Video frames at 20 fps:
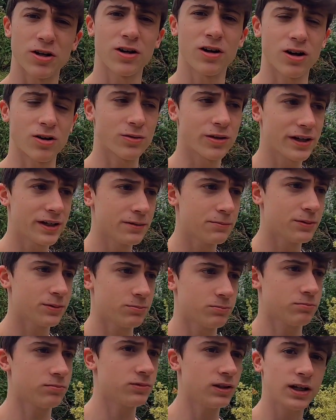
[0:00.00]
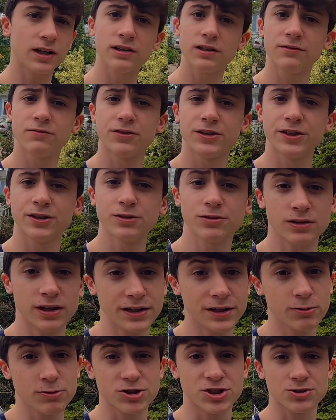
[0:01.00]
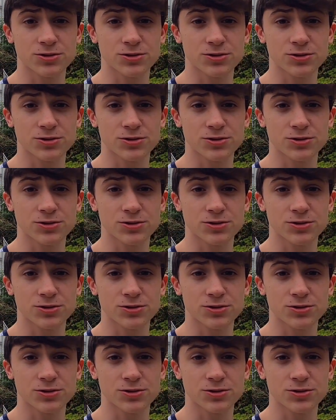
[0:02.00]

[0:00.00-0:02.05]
car ride, but luckily for you, I know a